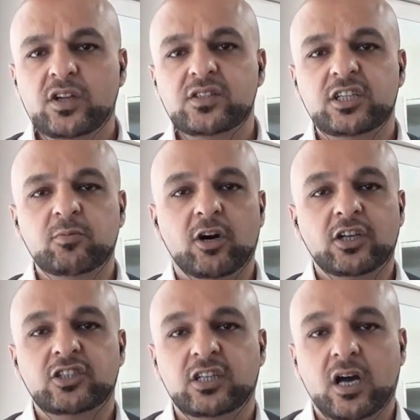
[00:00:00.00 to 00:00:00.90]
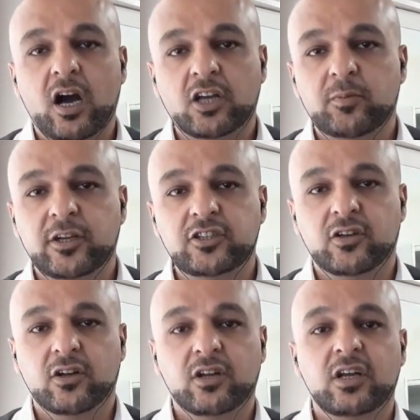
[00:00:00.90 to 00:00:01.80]
is NEBOSH in
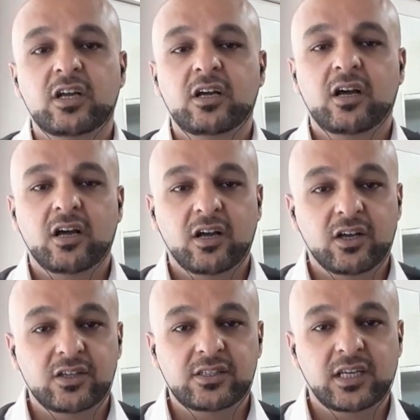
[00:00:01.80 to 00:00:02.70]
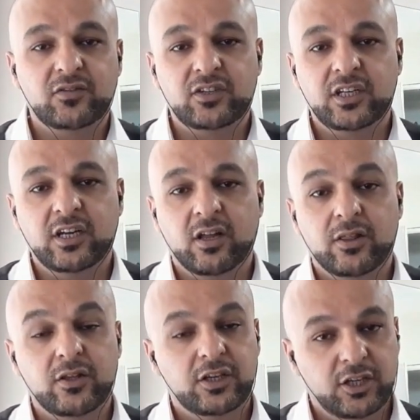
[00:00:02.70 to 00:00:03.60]
occupational safety and
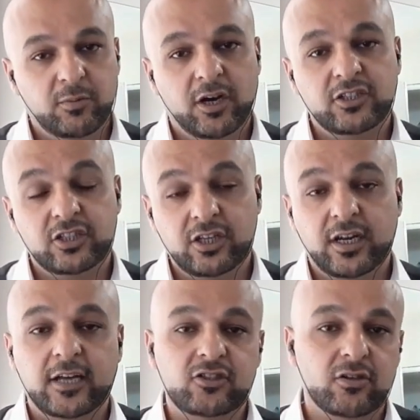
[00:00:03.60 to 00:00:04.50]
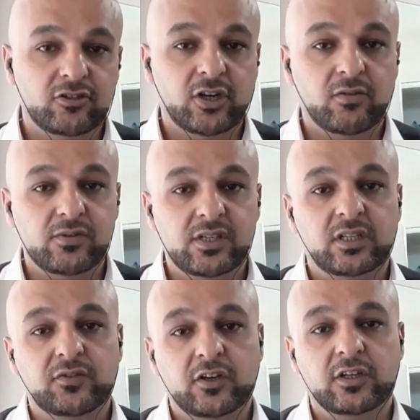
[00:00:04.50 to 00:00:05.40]
health? NEBOSH International General
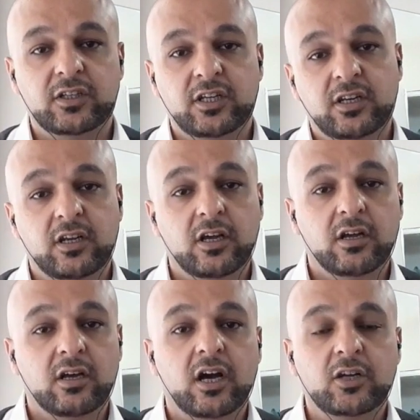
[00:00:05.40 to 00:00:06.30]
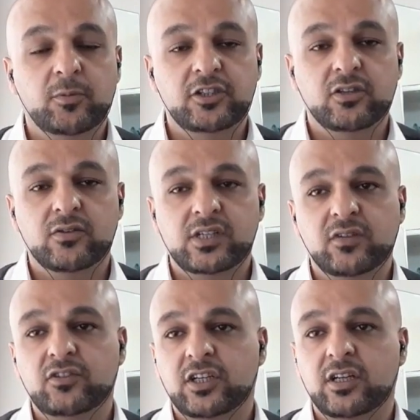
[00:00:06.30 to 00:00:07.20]
Certificate in Occupational
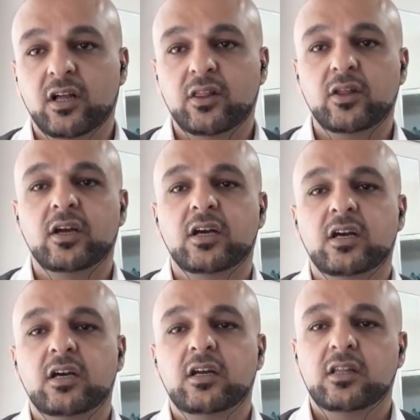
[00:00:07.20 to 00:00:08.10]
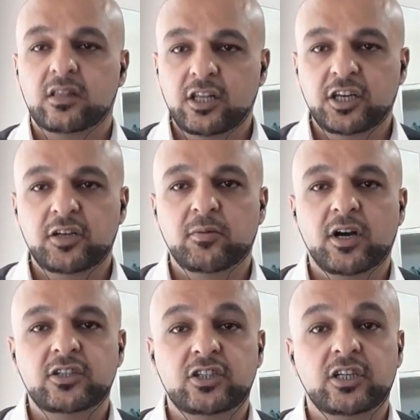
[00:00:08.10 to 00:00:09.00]
Safety and Health. The
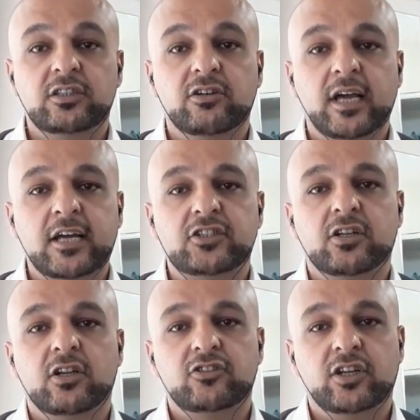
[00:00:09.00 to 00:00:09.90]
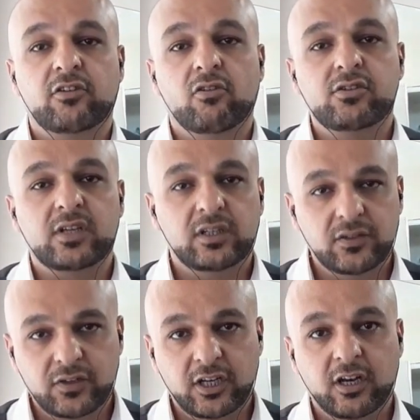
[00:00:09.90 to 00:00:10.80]
NEBOSH International General
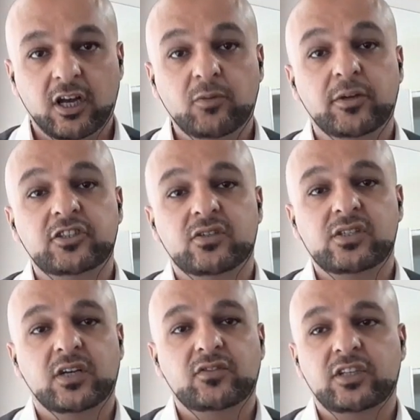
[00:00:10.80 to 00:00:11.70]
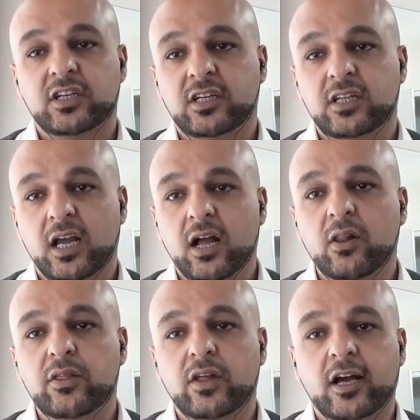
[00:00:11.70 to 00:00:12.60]
Certificate in Occupational Safety and
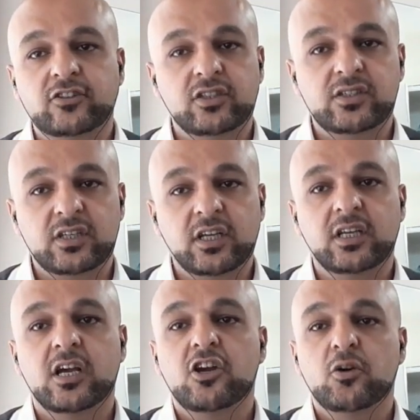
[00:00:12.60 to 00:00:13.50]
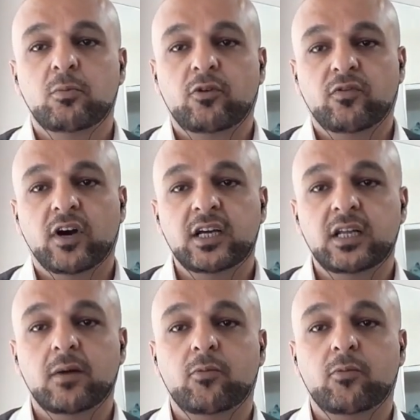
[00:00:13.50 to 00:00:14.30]
Health provides